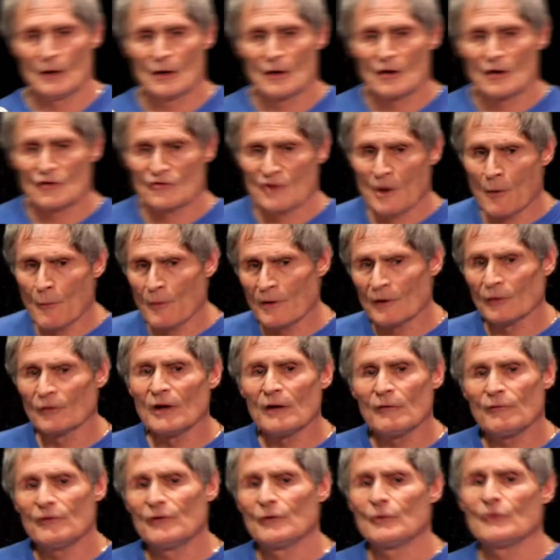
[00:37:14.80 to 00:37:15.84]
So I want to
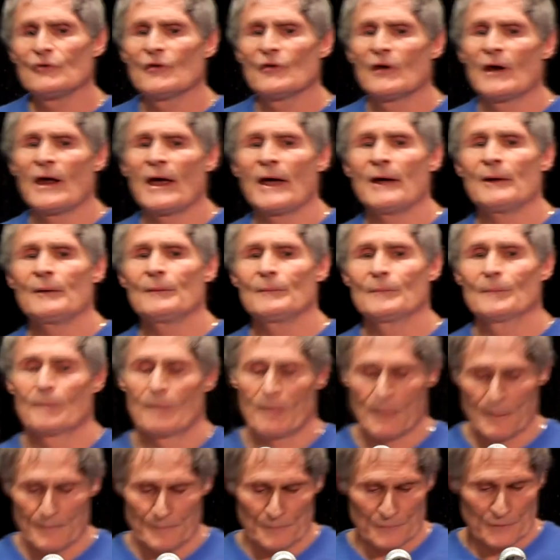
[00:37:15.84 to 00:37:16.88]
leave you today
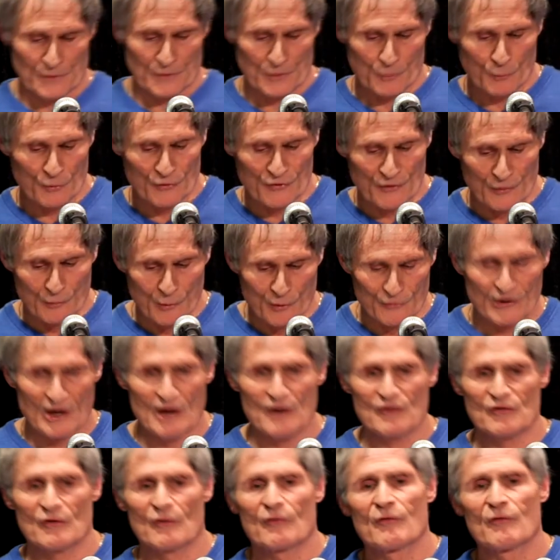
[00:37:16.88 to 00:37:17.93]
with a
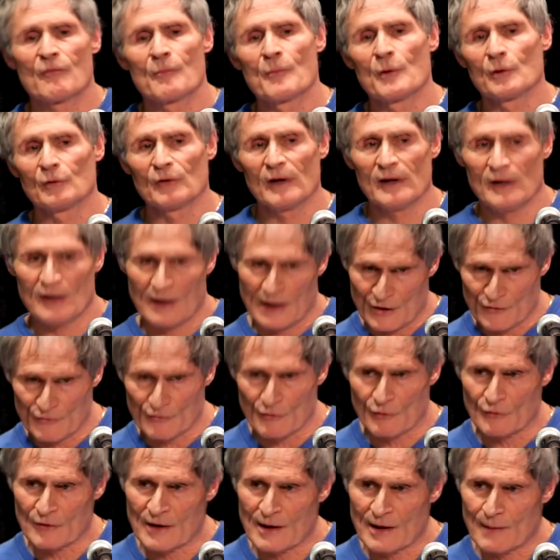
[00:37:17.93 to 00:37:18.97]
quotation from the late
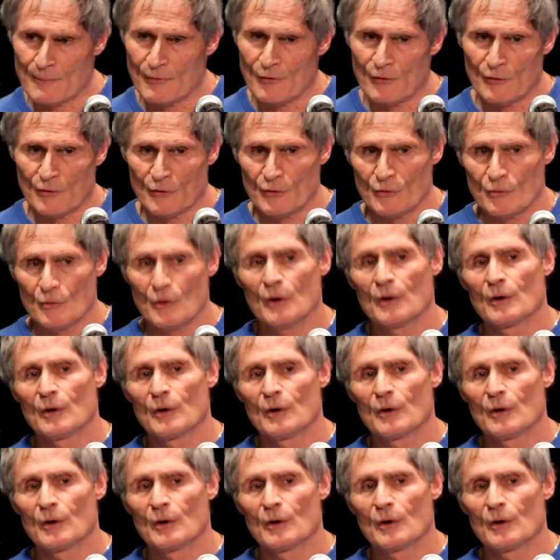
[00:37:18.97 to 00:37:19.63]
Angela Lambert, who